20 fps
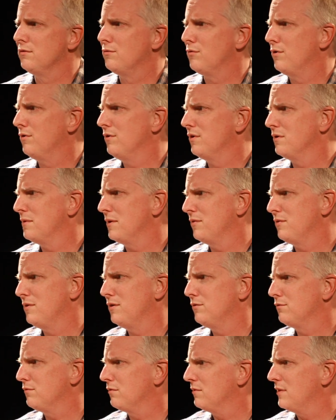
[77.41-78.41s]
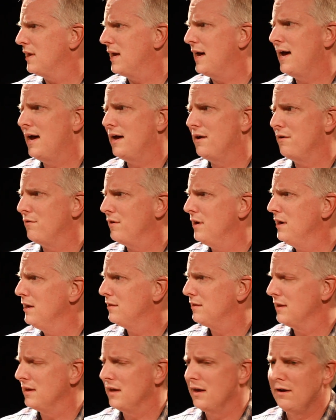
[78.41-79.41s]
and wondering about this or that or
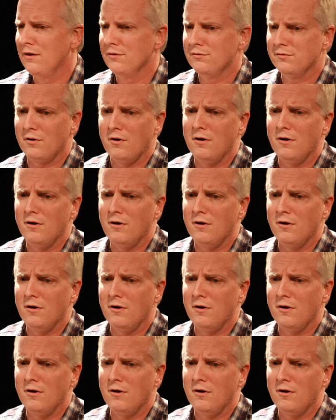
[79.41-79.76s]
anything else,